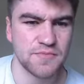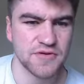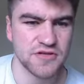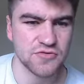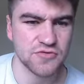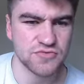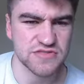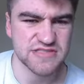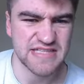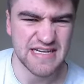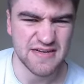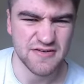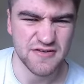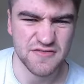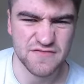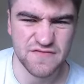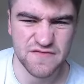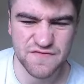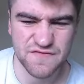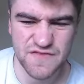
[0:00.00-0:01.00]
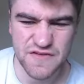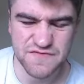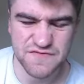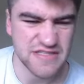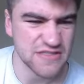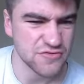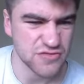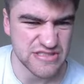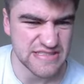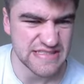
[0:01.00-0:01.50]
but it was like a
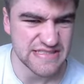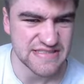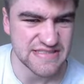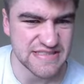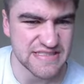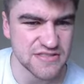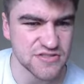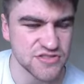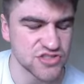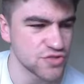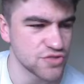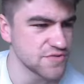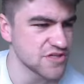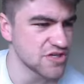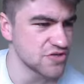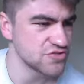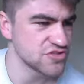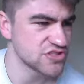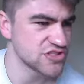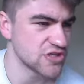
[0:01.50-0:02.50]
50 or 60 in Supercoach.